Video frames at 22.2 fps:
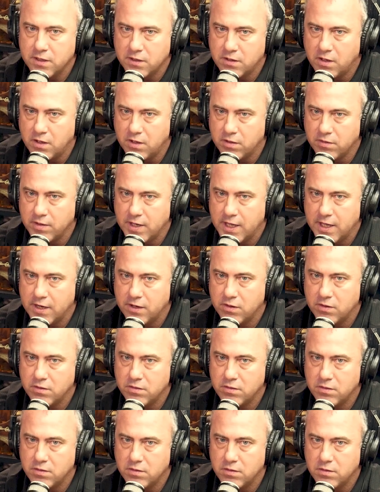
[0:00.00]
in
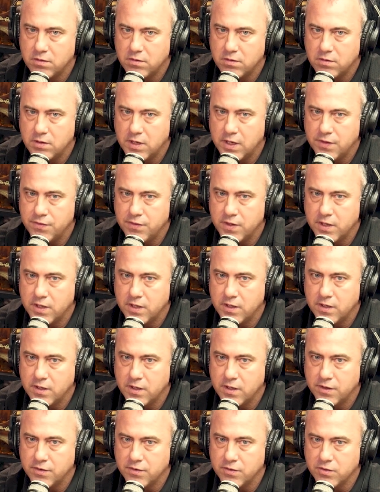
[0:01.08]
Colorado and then
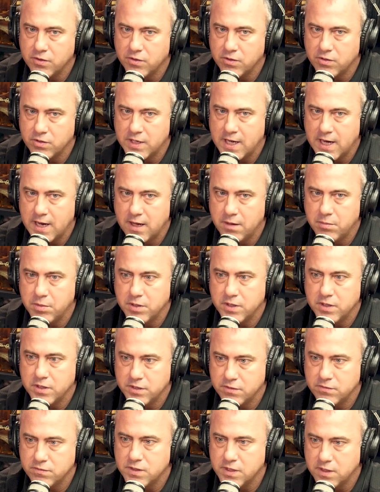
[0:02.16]
another little cabin
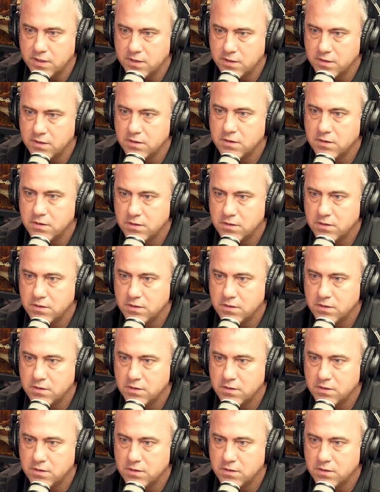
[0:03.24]
in Utah.